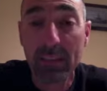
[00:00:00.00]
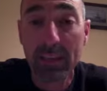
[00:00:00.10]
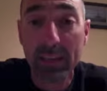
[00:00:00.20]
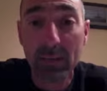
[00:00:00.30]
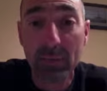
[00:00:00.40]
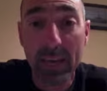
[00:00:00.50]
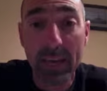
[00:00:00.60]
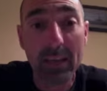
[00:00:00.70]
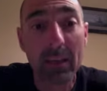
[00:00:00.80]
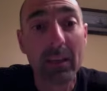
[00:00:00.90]
layer of
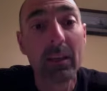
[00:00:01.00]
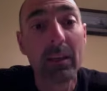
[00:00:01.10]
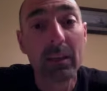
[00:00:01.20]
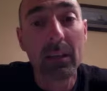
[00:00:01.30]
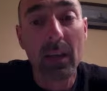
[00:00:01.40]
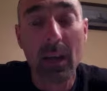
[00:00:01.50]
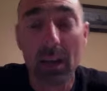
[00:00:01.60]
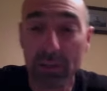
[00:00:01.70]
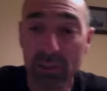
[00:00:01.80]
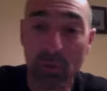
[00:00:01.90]
cake
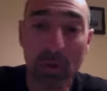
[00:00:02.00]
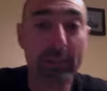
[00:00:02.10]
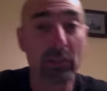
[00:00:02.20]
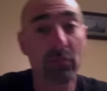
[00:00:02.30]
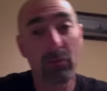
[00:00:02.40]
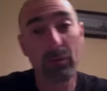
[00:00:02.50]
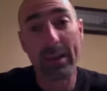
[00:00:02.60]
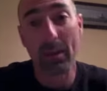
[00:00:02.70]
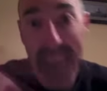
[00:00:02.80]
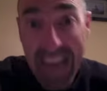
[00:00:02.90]
Oh, shoot, I just screwed
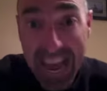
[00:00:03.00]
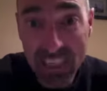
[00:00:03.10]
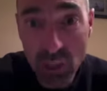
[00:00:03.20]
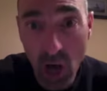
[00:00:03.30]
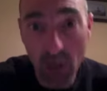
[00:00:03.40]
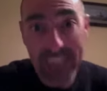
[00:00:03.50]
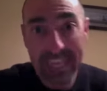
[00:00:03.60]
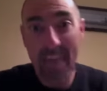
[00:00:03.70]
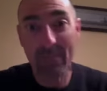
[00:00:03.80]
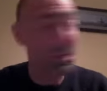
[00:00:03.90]
that up. God darn it,
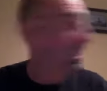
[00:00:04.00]
Gavin!